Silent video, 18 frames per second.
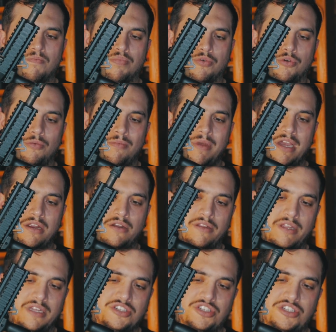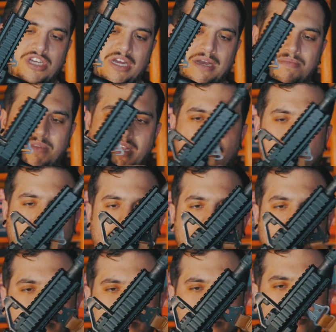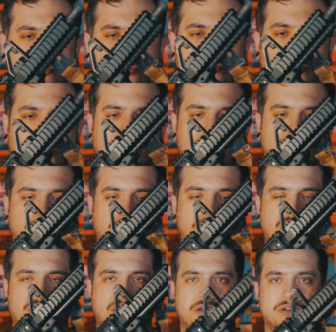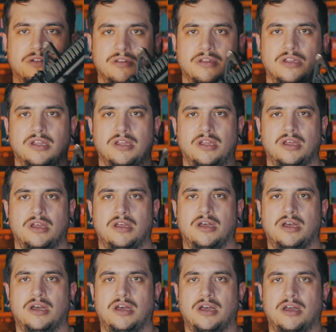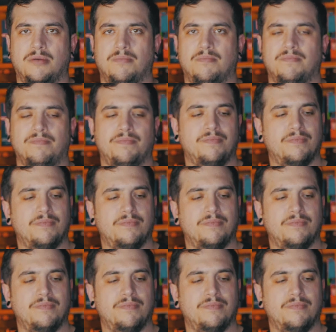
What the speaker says: broom handle that's chopped down, a little shorty broom handle. I'm